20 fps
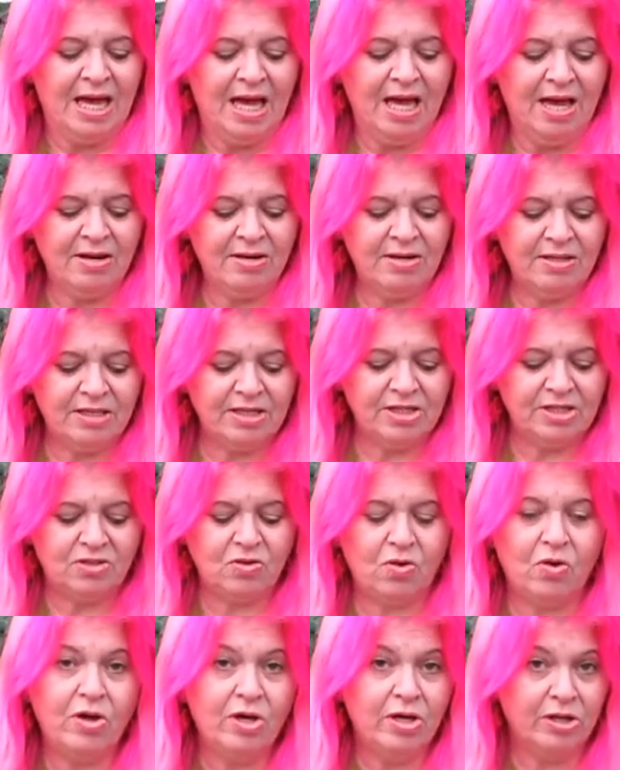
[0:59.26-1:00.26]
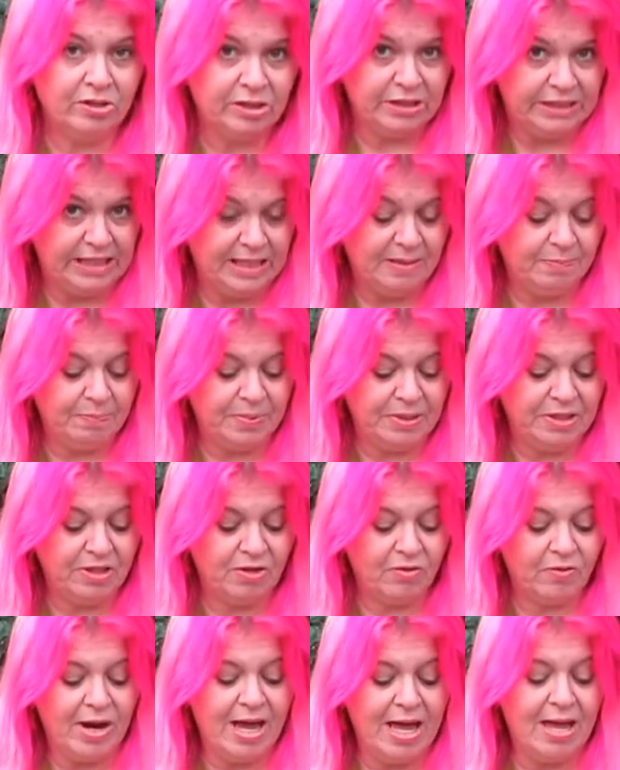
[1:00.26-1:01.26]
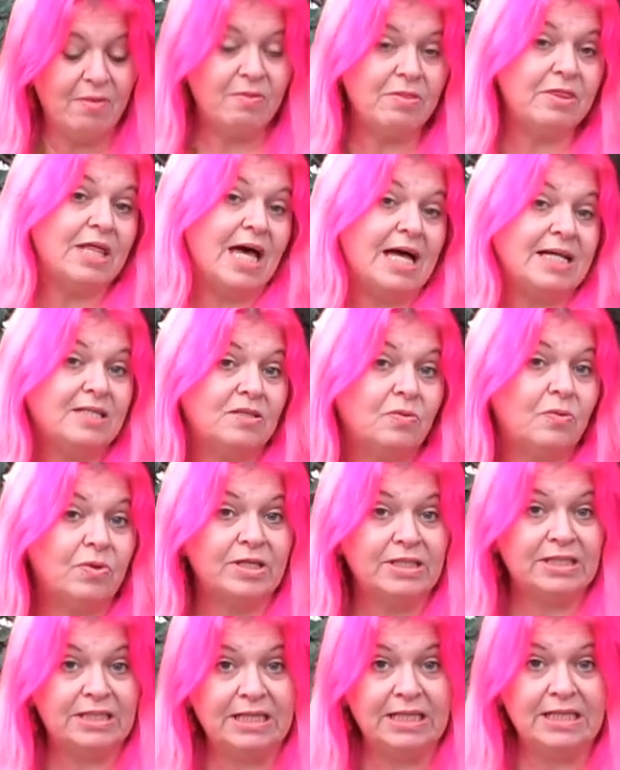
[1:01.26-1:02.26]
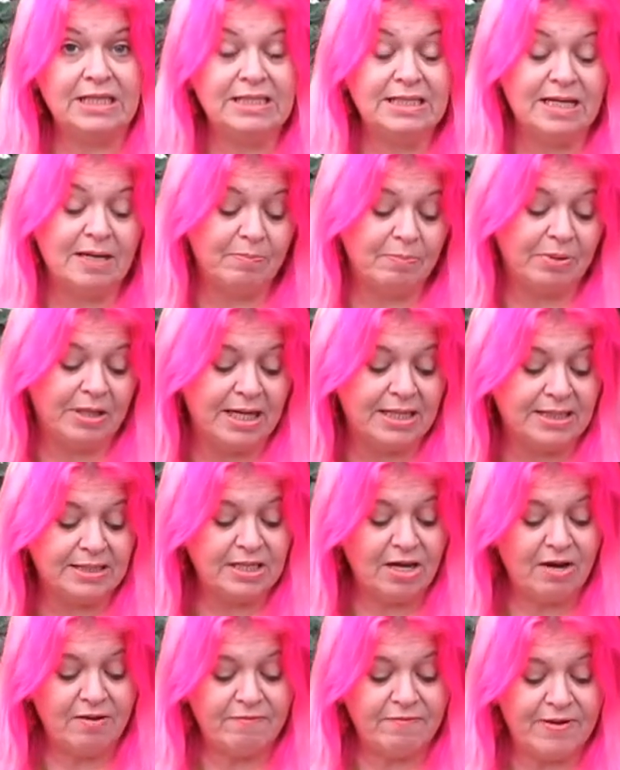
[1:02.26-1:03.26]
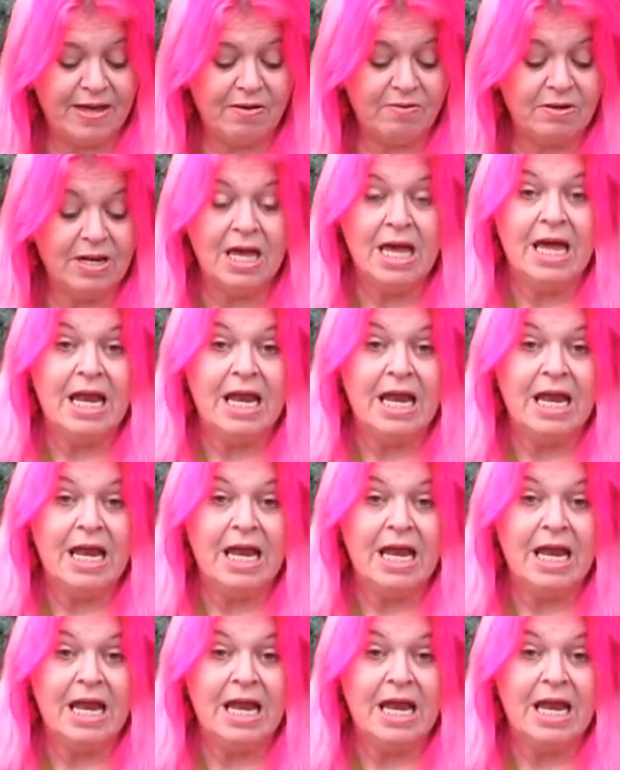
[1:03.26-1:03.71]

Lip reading: Under the soil, deep in the ground, that's where seeds and plants are found.